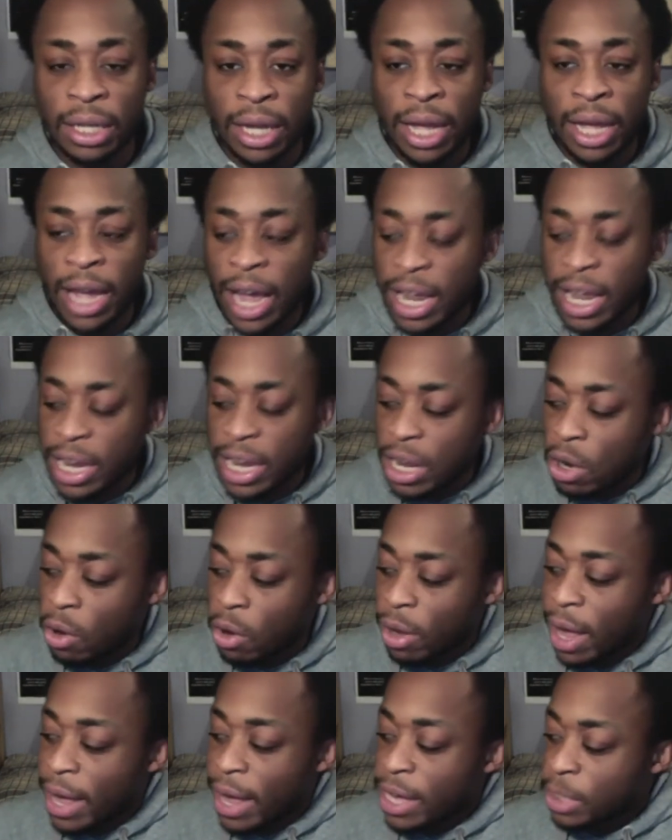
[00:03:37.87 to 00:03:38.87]
And he looked
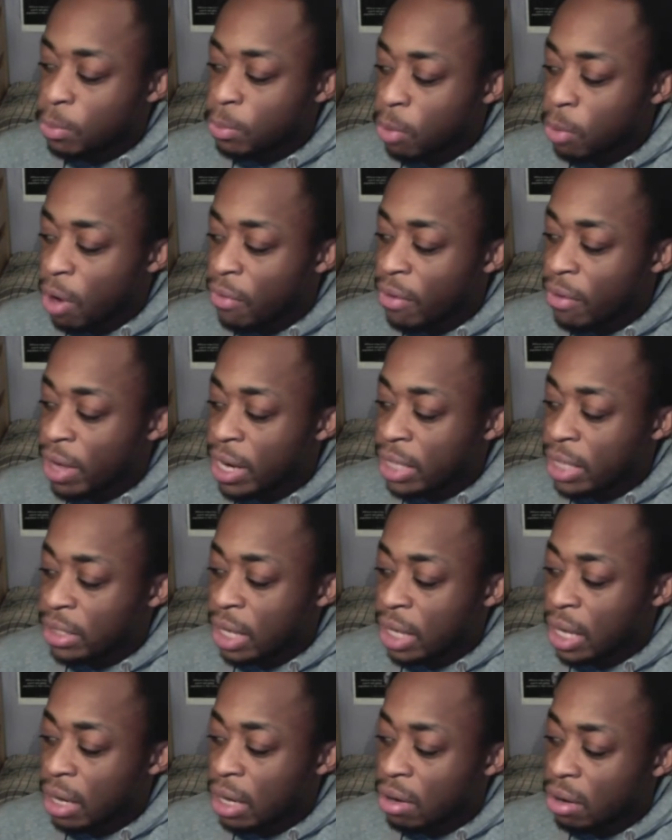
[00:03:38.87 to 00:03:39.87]
at his brother and he said,
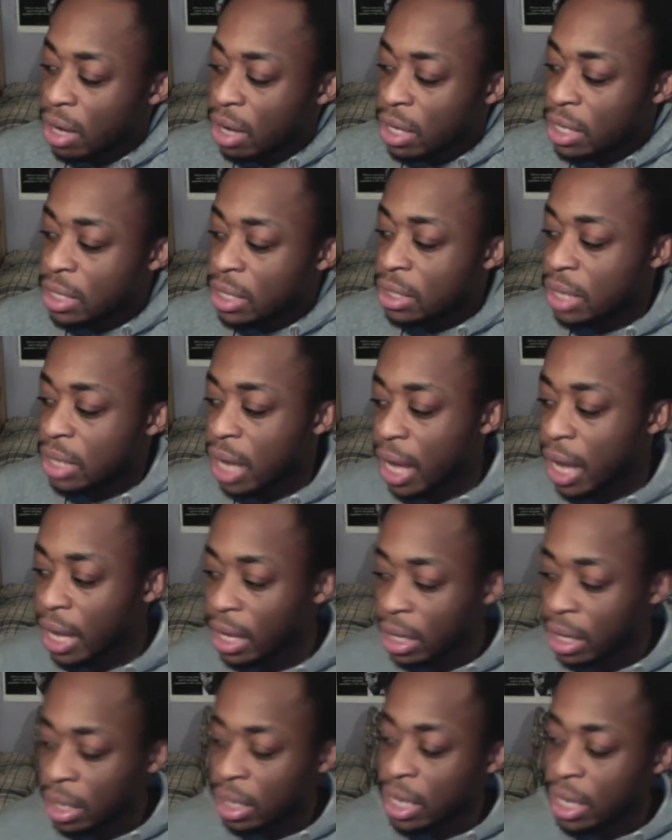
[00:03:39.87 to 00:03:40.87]
"Look at this guy.
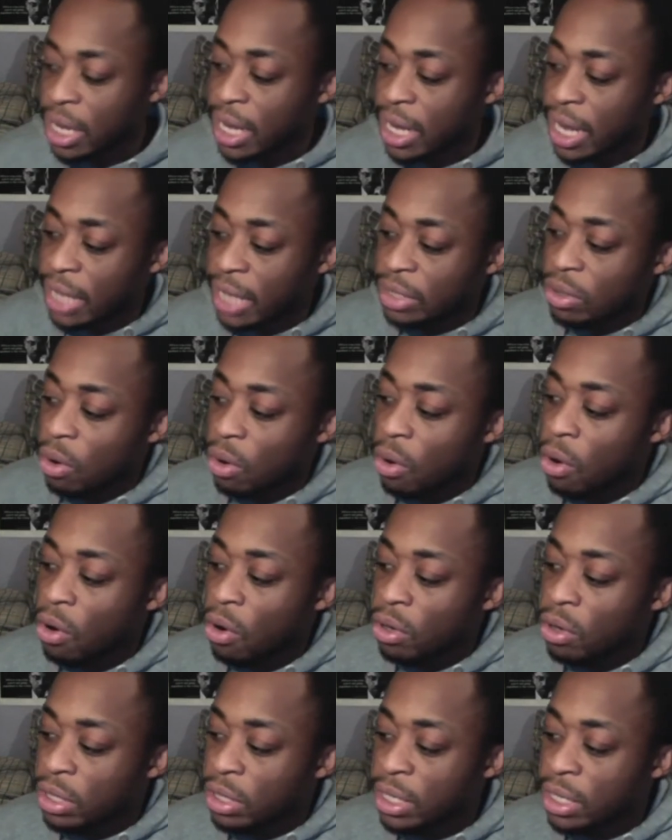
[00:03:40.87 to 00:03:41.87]
He gets
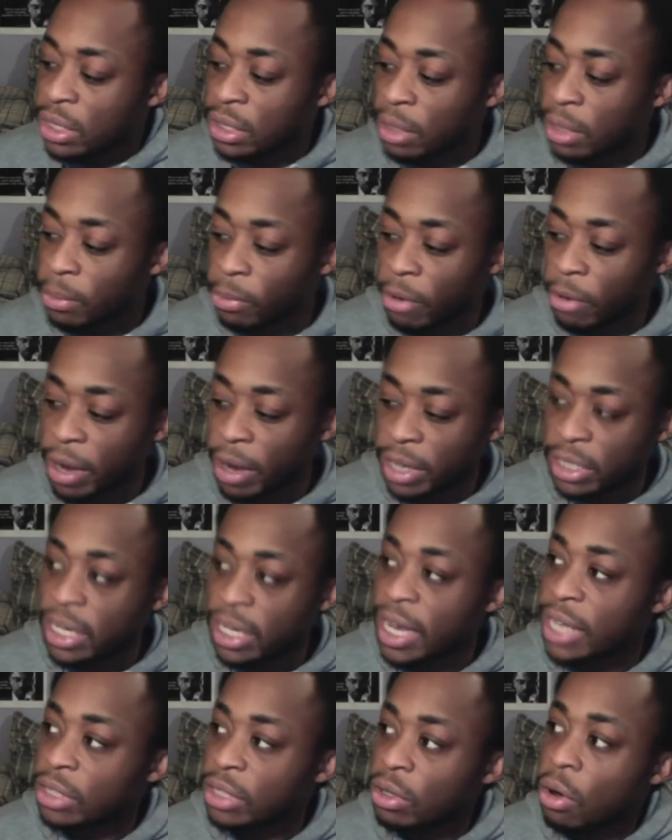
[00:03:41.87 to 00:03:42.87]
all this praise. He
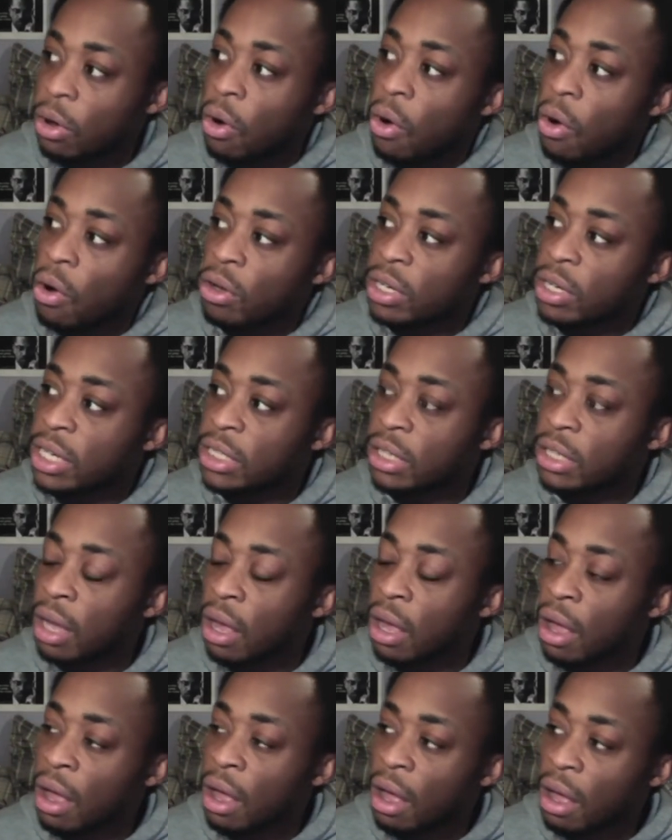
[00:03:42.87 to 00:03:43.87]
gets all this
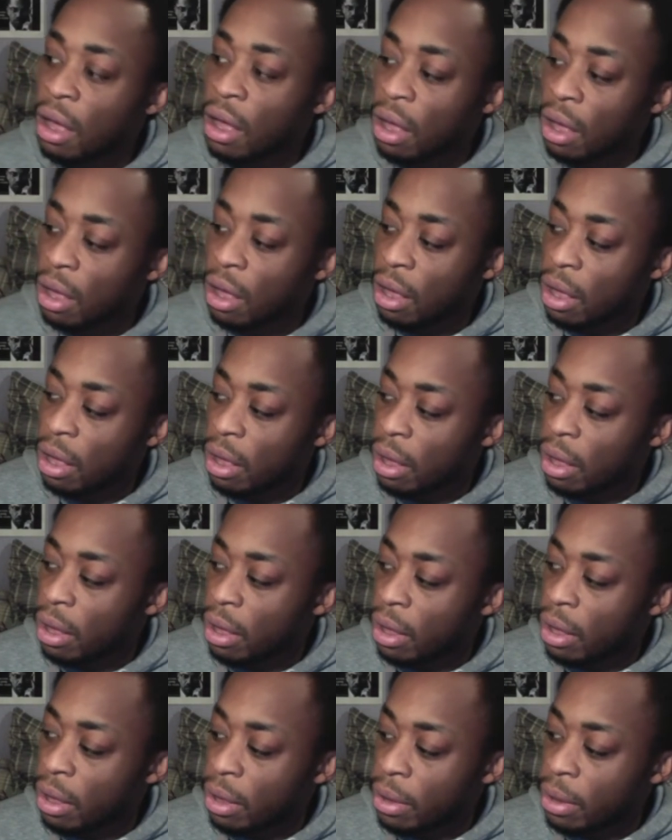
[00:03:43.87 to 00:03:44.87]
uh, uh, uh,
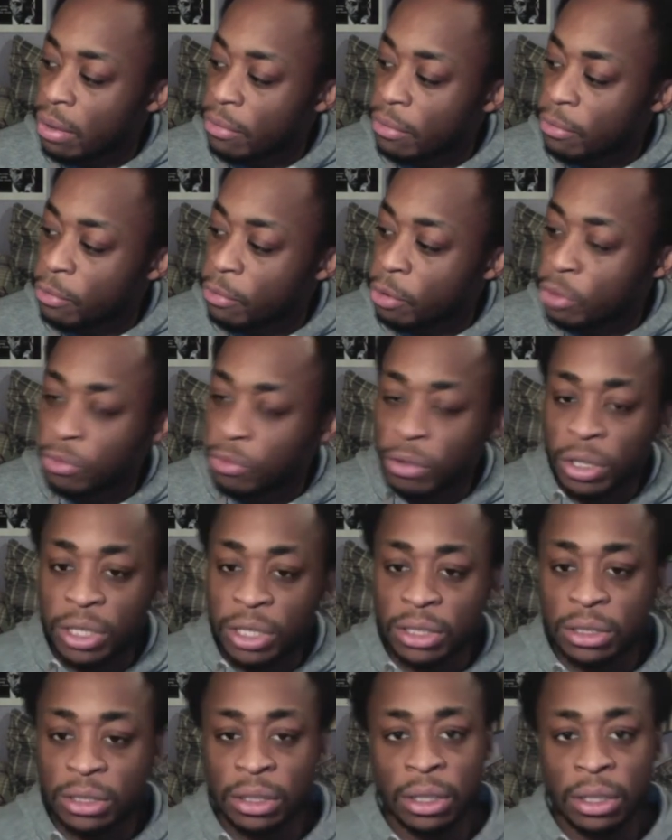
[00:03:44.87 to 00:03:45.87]
uh,
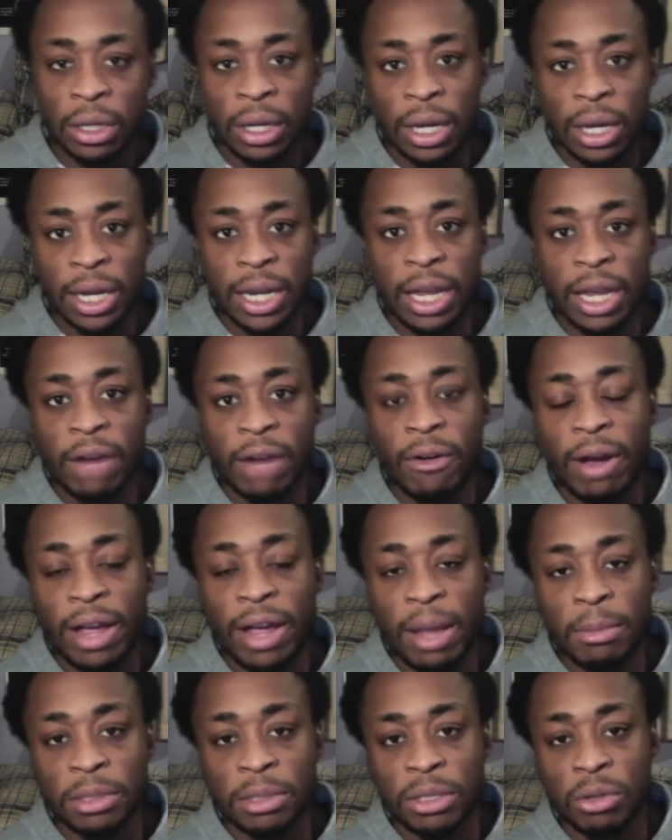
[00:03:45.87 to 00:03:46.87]
fruitfulness, and here I am
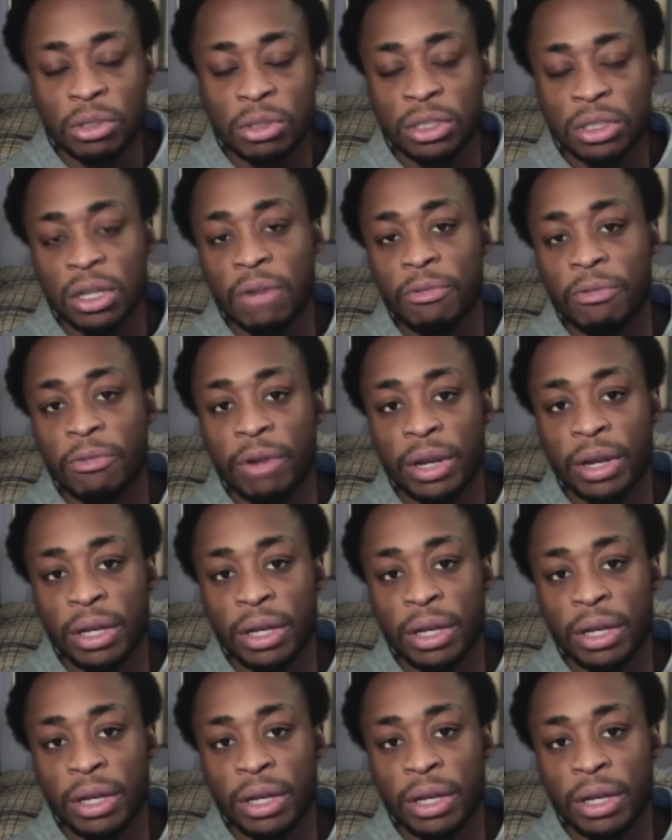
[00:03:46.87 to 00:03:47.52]
still suffering."